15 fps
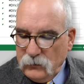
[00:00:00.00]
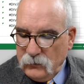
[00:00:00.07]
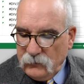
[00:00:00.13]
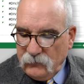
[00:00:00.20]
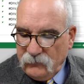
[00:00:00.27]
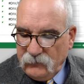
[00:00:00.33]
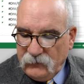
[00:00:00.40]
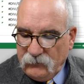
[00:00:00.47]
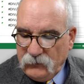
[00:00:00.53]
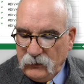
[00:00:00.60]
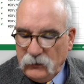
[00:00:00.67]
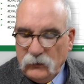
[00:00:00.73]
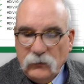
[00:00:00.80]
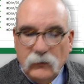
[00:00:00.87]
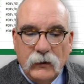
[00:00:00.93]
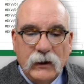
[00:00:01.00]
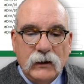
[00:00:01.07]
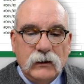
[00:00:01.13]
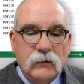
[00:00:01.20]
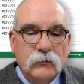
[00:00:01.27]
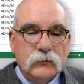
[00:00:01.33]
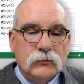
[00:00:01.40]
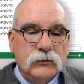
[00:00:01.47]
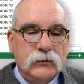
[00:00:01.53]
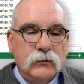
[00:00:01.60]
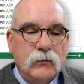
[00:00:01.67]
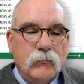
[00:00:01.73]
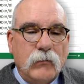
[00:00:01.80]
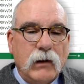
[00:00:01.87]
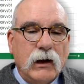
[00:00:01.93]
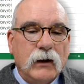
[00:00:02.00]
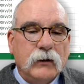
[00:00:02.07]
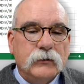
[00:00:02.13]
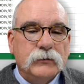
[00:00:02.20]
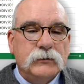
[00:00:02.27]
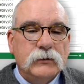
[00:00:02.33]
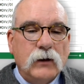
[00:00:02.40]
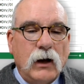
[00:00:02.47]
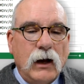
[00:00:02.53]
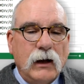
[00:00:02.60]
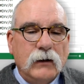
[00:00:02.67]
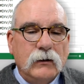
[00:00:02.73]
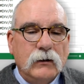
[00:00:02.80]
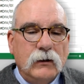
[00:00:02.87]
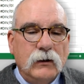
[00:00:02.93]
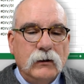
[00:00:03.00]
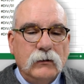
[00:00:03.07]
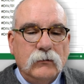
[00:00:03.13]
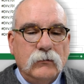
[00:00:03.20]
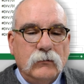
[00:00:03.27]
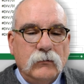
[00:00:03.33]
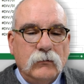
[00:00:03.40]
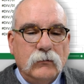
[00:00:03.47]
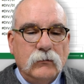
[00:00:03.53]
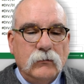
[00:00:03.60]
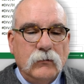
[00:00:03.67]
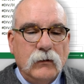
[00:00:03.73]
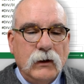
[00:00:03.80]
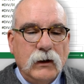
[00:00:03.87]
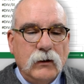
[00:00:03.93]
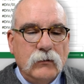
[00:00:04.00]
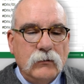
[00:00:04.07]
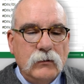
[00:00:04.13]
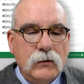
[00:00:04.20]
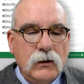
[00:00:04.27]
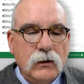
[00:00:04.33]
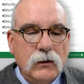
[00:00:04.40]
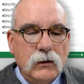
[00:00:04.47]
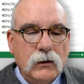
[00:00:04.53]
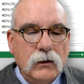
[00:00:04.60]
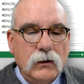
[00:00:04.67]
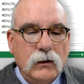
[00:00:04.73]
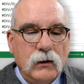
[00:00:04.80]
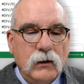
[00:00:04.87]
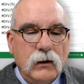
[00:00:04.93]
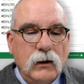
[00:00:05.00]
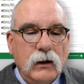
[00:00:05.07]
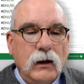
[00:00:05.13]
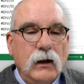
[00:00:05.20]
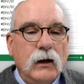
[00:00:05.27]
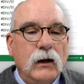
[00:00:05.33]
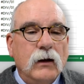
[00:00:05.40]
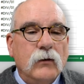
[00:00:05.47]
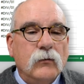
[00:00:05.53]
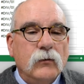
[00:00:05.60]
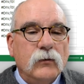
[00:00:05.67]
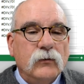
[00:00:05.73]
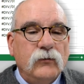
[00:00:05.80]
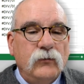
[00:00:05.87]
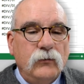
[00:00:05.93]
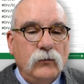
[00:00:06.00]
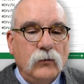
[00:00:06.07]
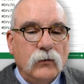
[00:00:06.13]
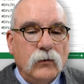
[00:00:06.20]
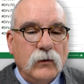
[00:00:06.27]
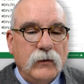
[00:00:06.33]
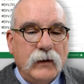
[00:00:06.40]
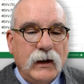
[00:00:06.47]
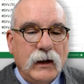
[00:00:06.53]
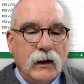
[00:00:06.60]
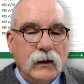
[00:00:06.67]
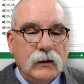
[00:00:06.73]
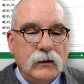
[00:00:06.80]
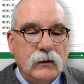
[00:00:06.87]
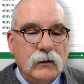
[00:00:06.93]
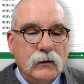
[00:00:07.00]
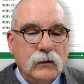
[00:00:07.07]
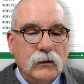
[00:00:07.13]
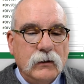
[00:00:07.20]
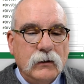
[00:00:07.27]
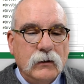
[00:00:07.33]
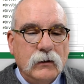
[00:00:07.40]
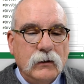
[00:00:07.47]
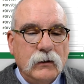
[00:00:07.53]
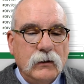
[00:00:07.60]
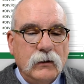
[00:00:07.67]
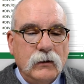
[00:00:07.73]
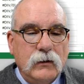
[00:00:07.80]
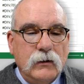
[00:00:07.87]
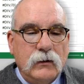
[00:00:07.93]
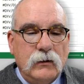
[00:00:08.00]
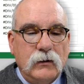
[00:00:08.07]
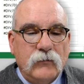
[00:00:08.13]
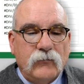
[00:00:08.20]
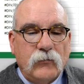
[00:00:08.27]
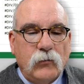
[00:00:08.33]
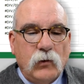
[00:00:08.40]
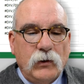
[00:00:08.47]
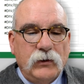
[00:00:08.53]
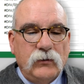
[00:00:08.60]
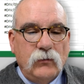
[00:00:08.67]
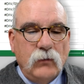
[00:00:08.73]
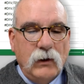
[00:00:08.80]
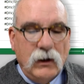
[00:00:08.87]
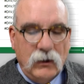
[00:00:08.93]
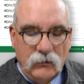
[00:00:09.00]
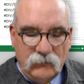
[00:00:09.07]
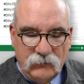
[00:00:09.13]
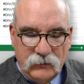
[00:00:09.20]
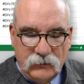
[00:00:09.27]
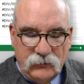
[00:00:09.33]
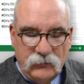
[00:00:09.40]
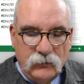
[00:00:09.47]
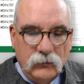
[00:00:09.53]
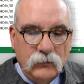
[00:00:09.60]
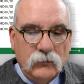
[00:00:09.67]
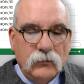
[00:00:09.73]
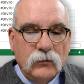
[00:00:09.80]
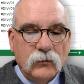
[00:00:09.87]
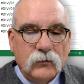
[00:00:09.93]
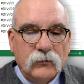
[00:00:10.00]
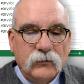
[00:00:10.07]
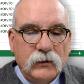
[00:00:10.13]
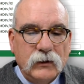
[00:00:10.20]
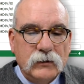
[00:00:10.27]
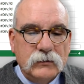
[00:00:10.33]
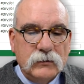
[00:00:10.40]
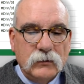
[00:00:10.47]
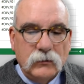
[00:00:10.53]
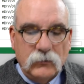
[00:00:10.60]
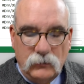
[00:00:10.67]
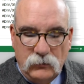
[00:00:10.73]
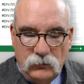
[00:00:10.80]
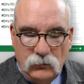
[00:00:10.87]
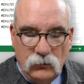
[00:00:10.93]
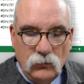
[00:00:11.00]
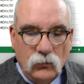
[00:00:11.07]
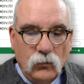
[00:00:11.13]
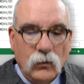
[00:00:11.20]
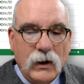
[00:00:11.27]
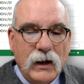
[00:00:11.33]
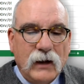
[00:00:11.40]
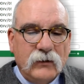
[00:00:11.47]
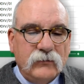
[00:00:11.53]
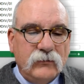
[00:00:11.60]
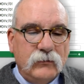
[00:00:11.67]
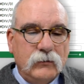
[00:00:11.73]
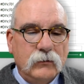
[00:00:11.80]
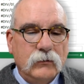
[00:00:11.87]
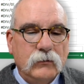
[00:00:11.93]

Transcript: 5280, we'll shoot a mile shot at ground, and we'll store that. Now for point 12, let's do total station to west.